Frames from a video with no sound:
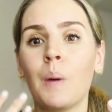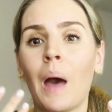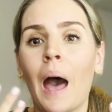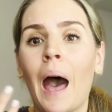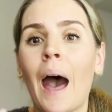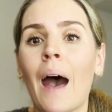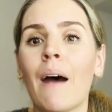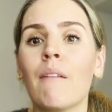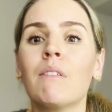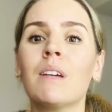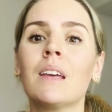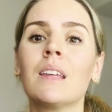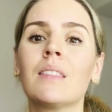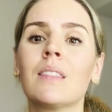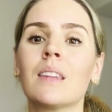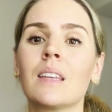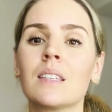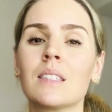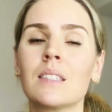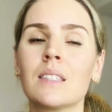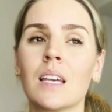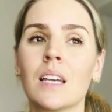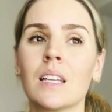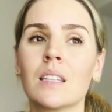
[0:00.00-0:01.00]
having
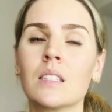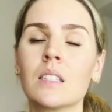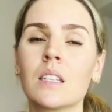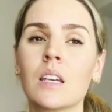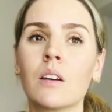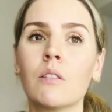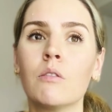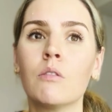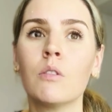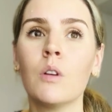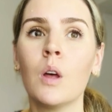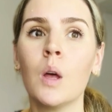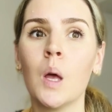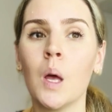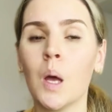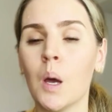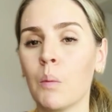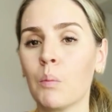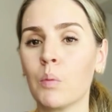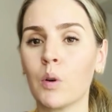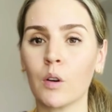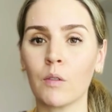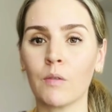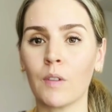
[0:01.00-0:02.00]
this sense of
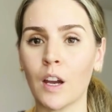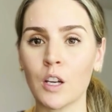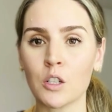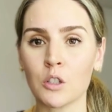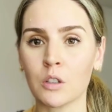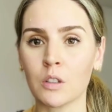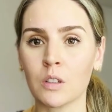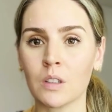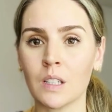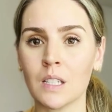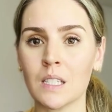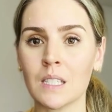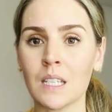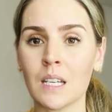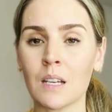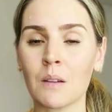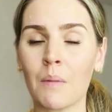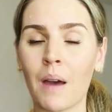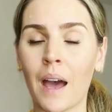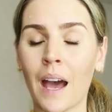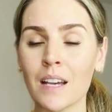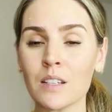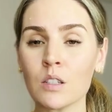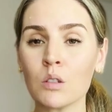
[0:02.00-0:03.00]
professionalism.
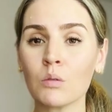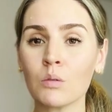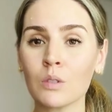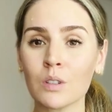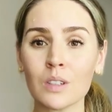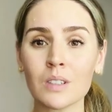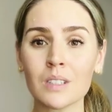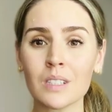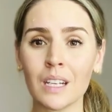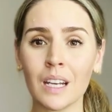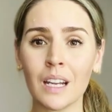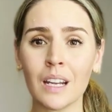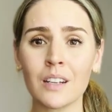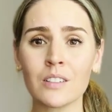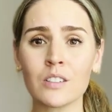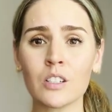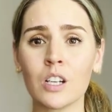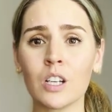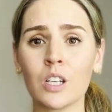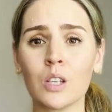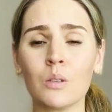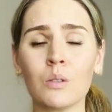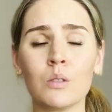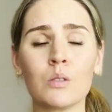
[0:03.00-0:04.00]
As a real estate
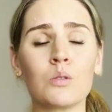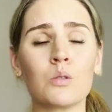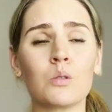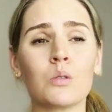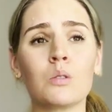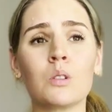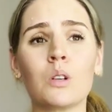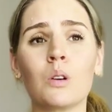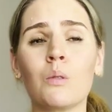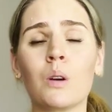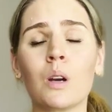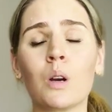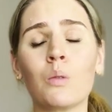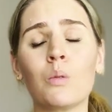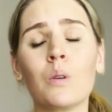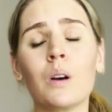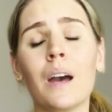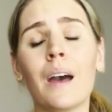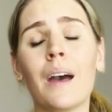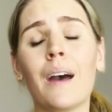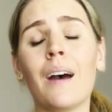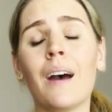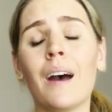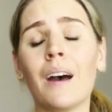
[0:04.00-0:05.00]
agent, you can truly wear
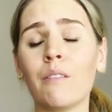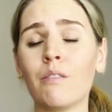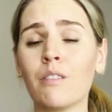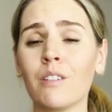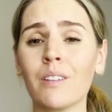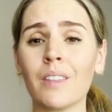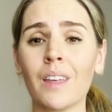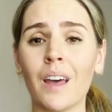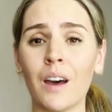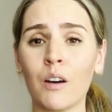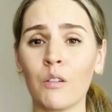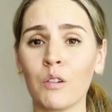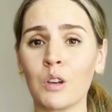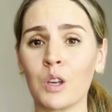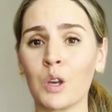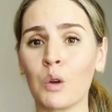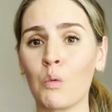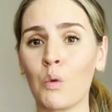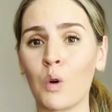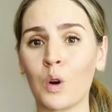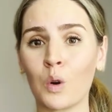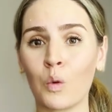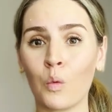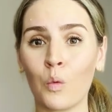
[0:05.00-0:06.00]
whatever the hell you
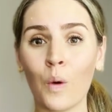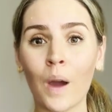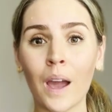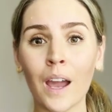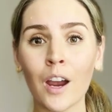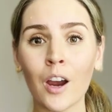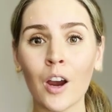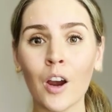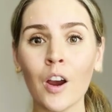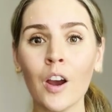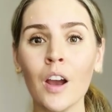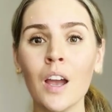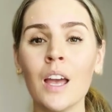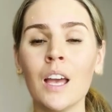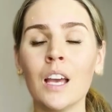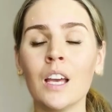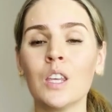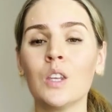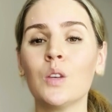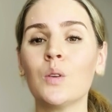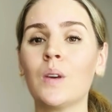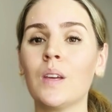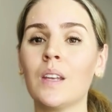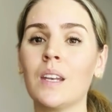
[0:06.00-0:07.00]
want to wear.
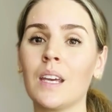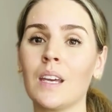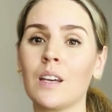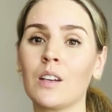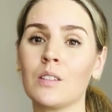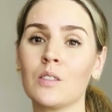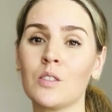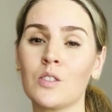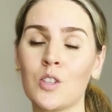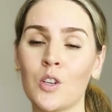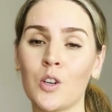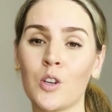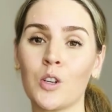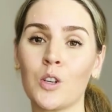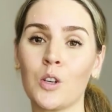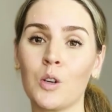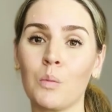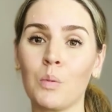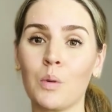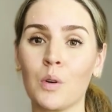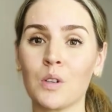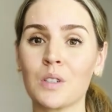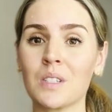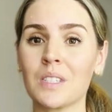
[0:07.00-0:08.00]
You can insert your
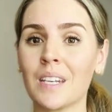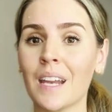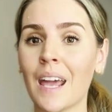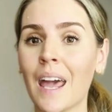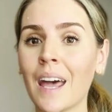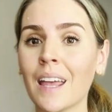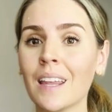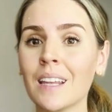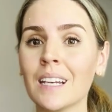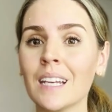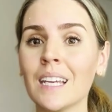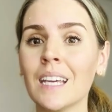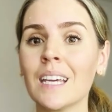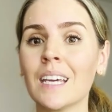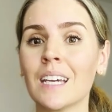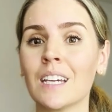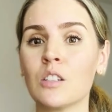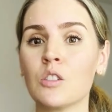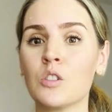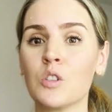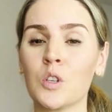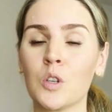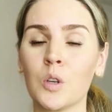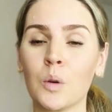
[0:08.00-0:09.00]
personality
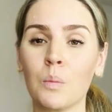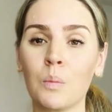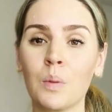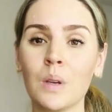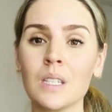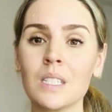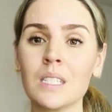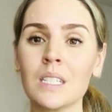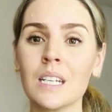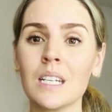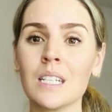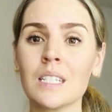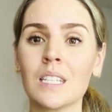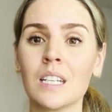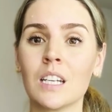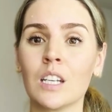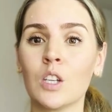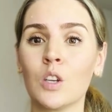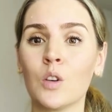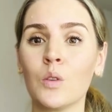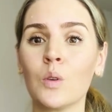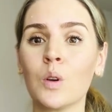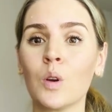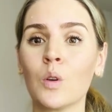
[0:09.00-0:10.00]
into your business,
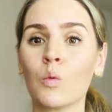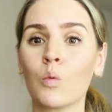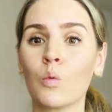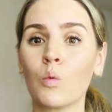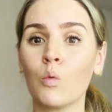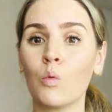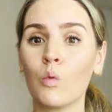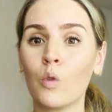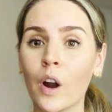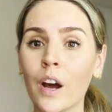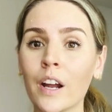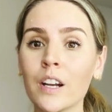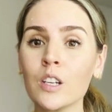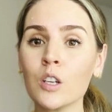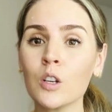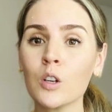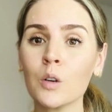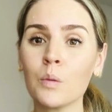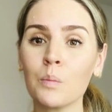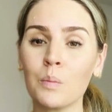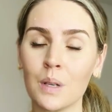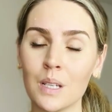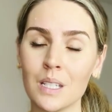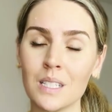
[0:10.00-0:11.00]
and you can run
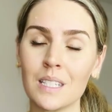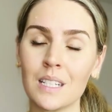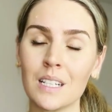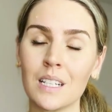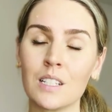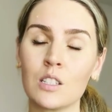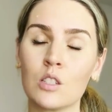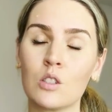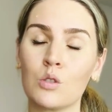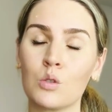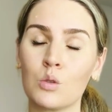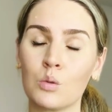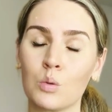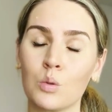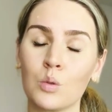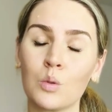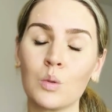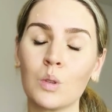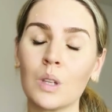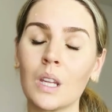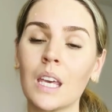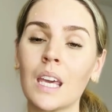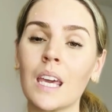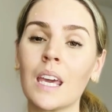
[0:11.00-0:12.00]
your business
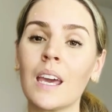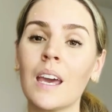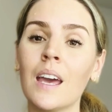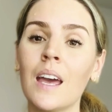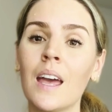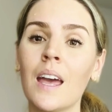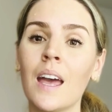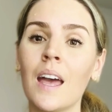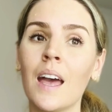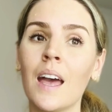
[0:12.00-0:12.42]
truly